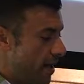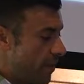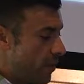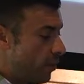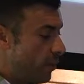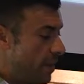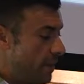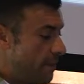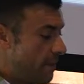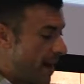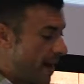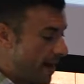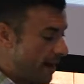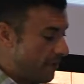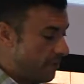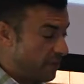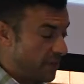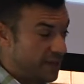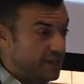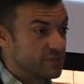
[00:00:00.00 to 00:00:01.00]
We
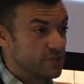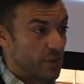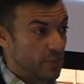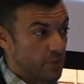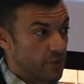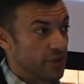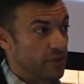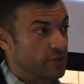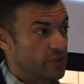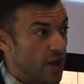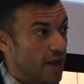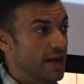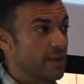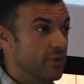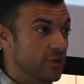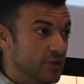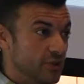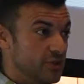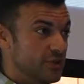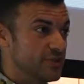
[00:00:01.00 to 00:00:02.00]
might, because when they're talking
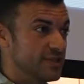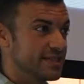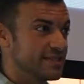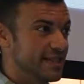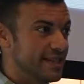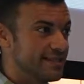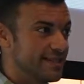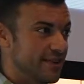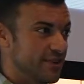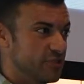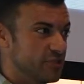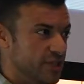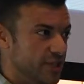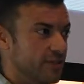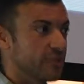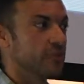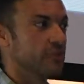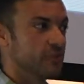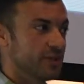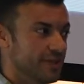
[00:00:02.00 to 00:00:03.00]
about uses less
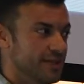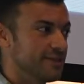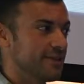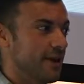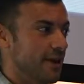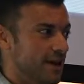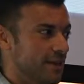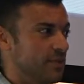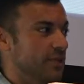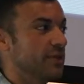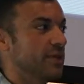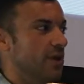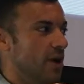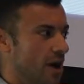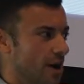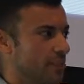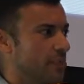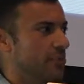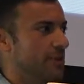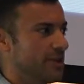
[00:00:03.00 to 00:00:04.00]
energy, they're really talking about the
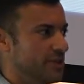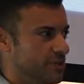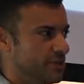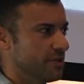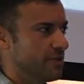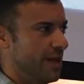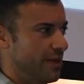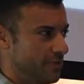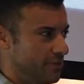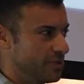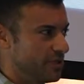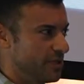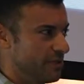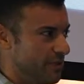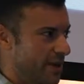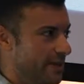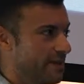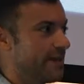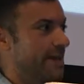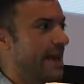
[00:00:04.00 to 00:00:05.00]
operational energy,
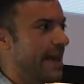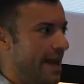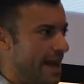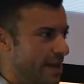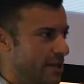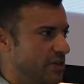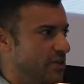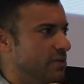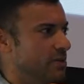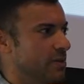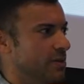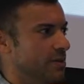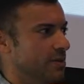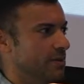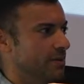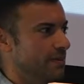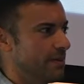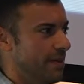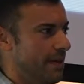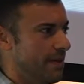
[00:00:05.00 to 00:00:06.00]
right? The
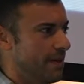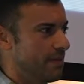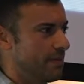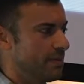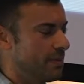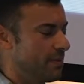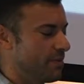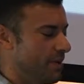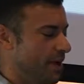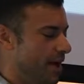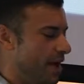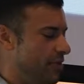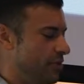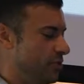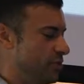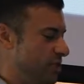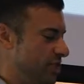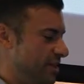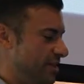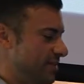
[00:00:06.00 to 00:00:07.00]
annual
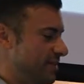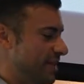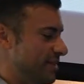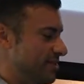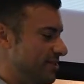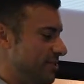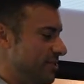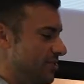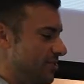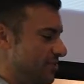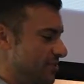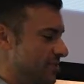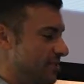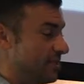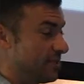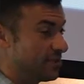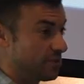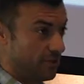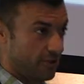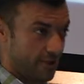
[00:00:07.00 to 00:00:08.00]
energy that's used
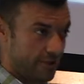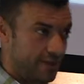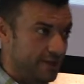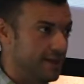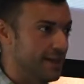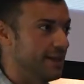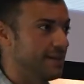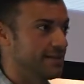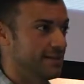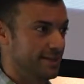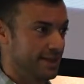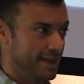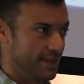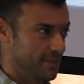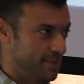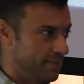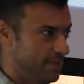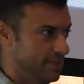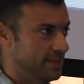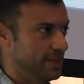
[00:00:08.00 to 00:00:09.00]
to turn on the lights and
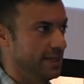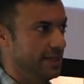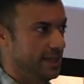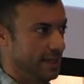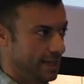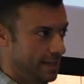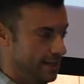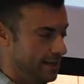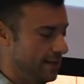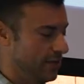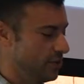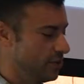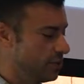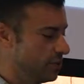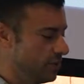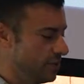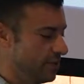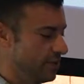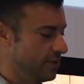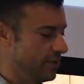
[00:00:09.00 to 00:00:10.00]
keep the building heated and
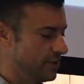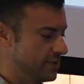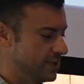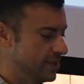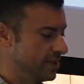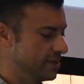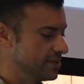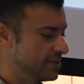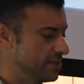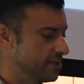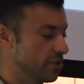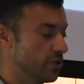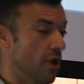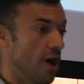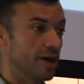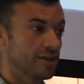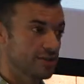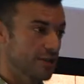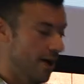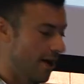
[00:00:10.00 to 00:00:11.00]
cooled and those things. They're
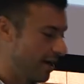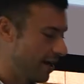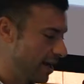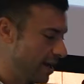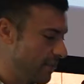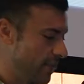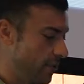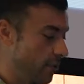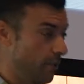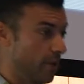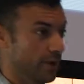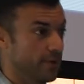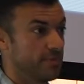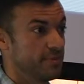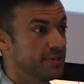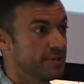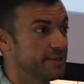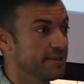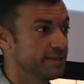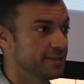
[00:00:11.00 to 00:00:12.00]
not talking about where the
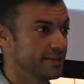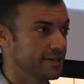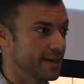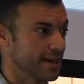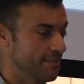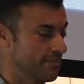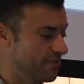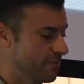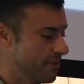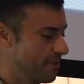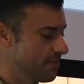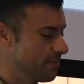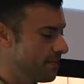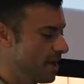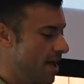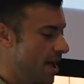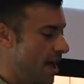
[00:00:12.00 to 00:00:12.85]
material came from.